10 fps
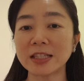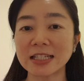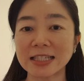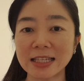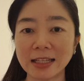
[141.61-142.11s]

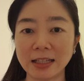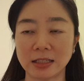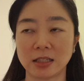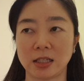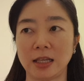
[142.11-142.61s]

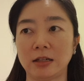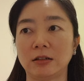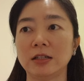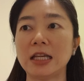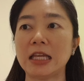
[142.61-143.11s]
descending
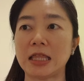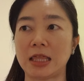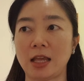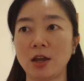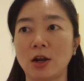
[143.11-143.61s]
scale
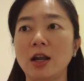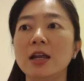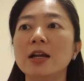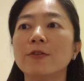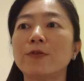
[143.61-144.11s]
in there
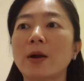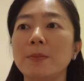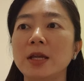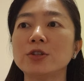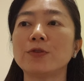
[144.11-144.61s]

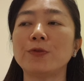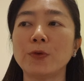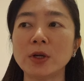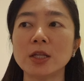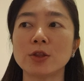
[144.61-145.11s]
from major
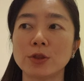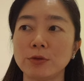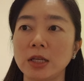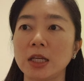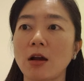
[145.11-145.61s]

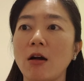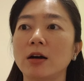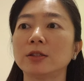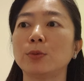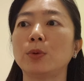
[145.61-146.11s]
43
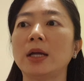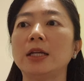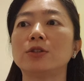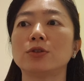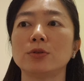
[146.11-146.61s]
all the
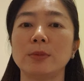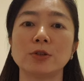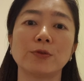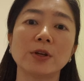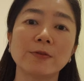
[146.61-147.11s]
way to
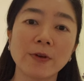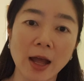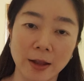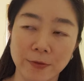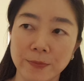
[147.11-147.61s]
major
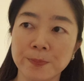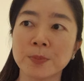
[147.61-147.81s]
45.